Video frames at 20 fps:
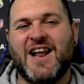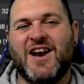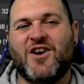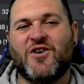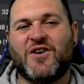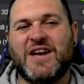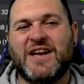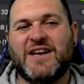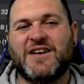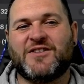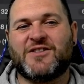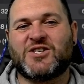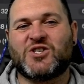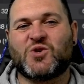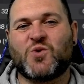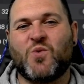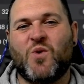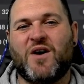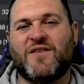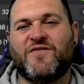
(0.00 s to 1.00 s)
Looking at the
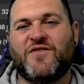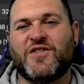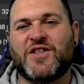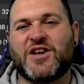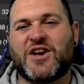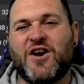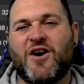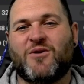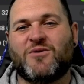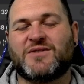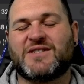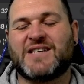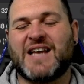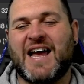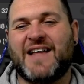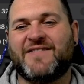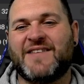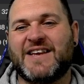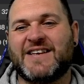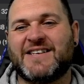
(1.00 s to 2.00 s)
squad for the goals
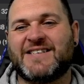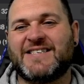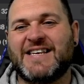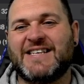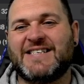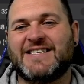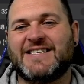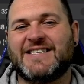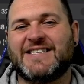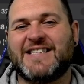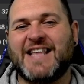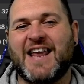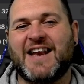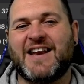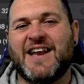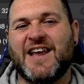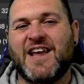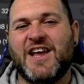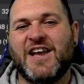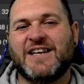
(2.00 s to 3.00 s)
and the assists then,